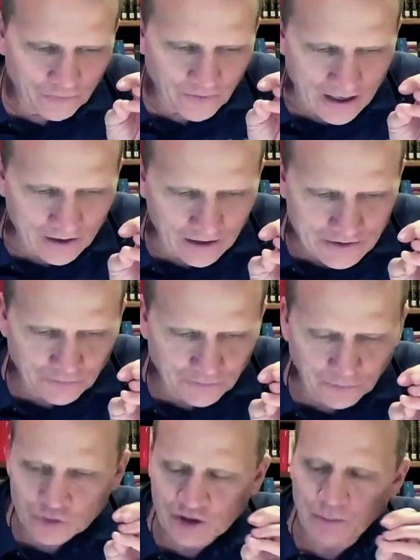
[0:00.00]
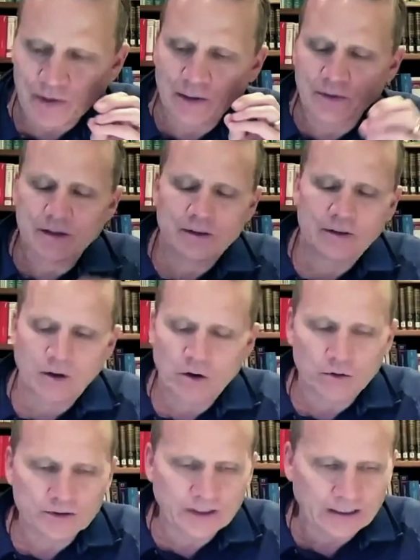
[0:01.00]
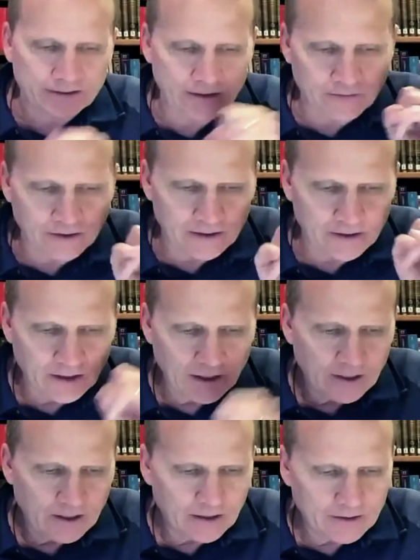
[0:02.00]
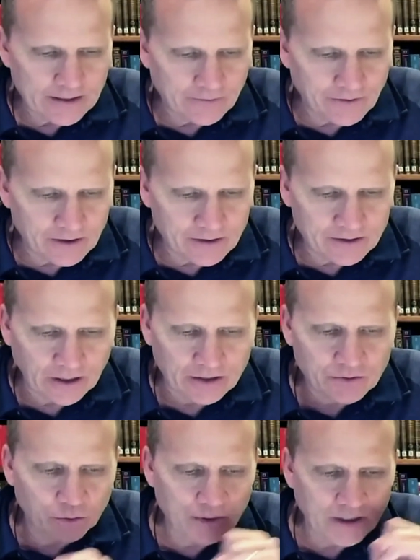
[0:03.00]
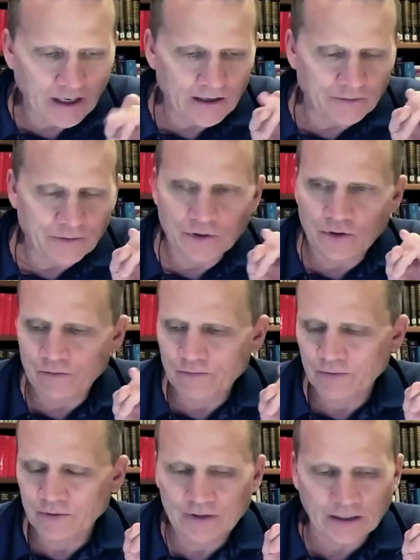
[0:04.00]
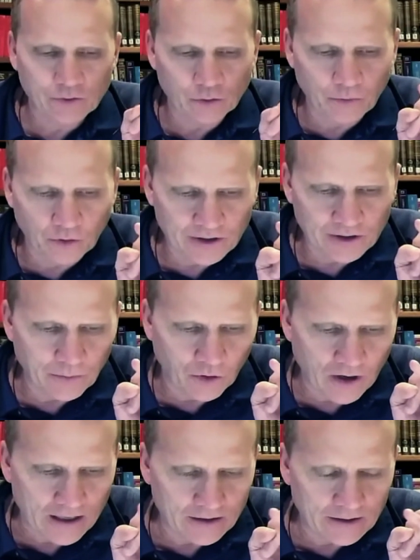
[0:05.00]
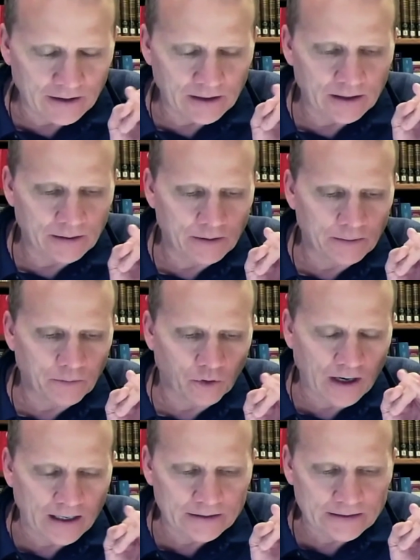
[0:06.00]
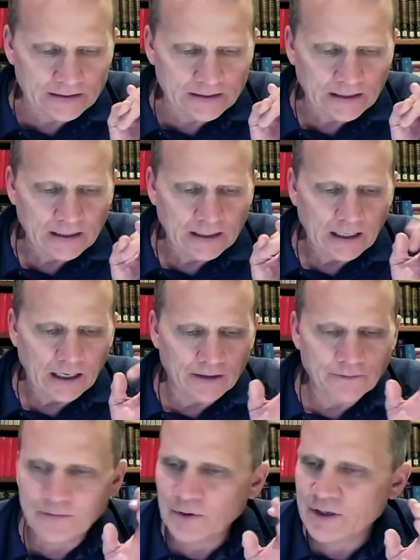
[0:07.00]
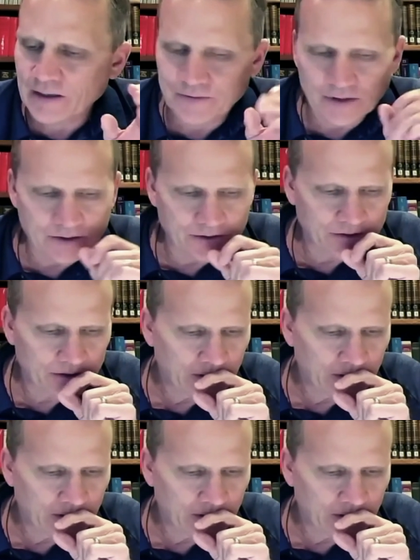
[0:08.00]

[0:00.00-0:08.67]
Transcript: Violations of the first commandment, occult activity, deviant sexual behavior, sexual immorality, unforgiveness,